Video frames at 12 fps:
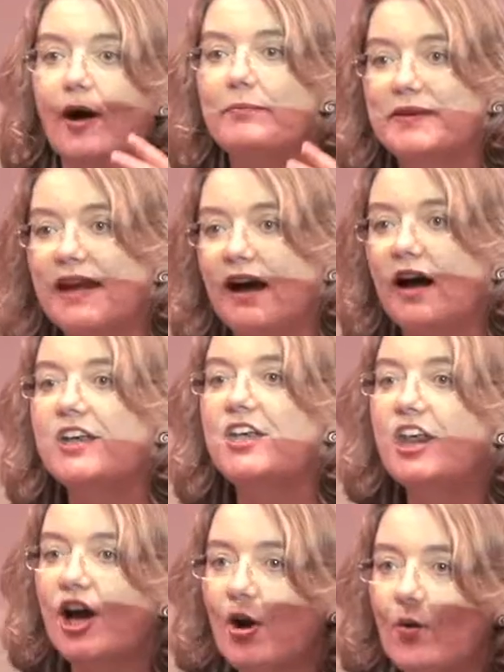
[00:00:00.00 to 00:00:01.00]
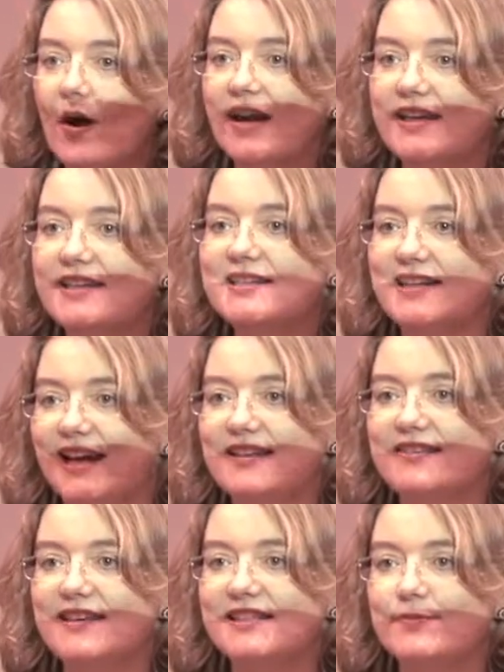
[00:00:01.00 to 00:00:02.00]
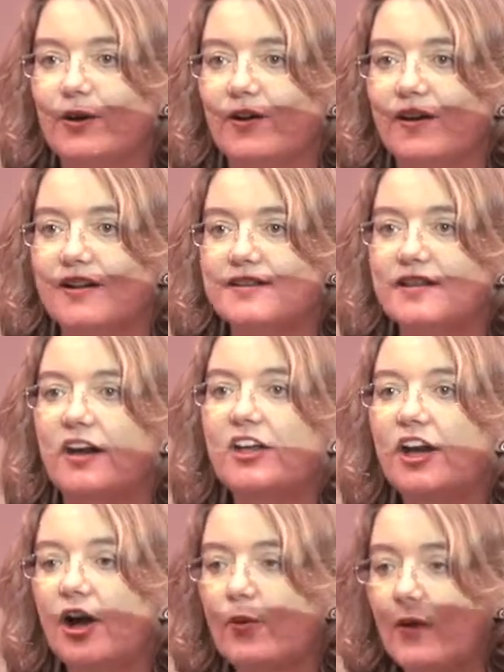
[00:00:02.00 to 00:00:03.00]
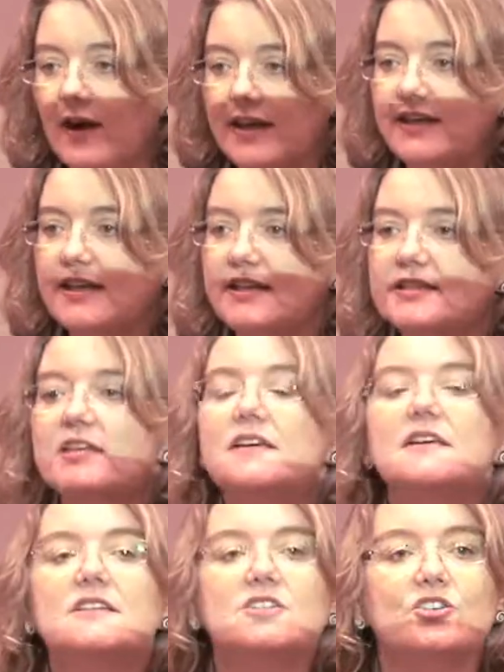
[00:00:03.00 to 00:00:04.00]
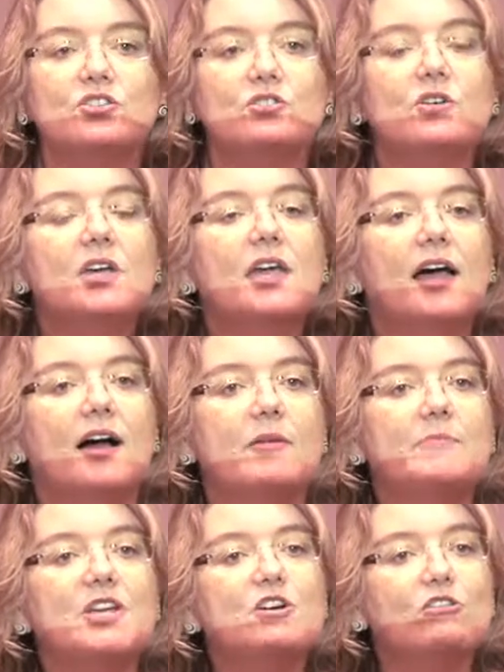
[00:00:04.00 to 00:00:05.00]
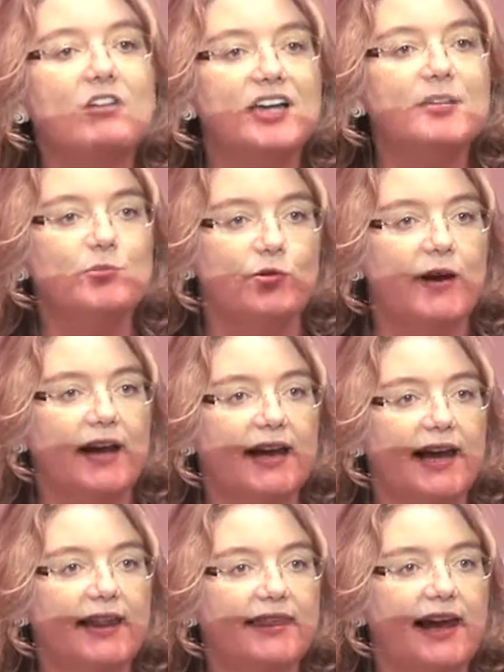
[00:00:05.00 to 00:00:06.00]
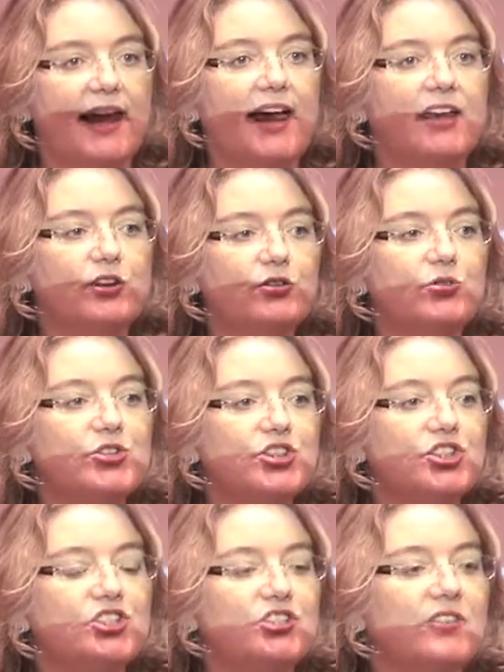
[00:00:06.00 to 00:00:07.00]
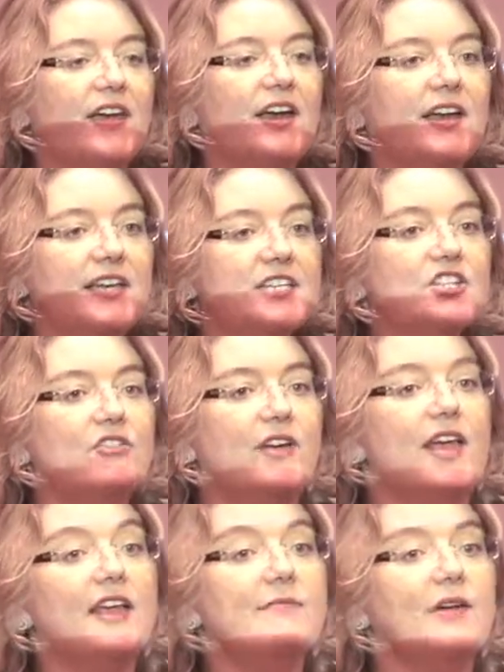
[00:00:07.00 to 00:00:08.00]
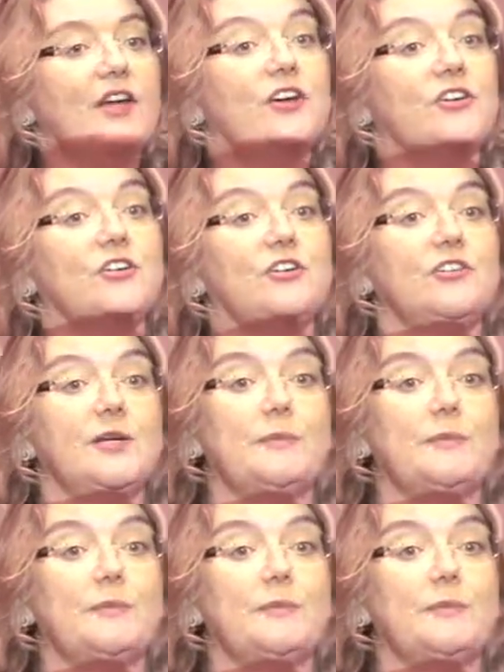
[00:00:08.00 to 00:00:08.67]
up yet. I know I need to gain the experience. I know I need to be credible when I get there, and in order to do that, I need to create my own career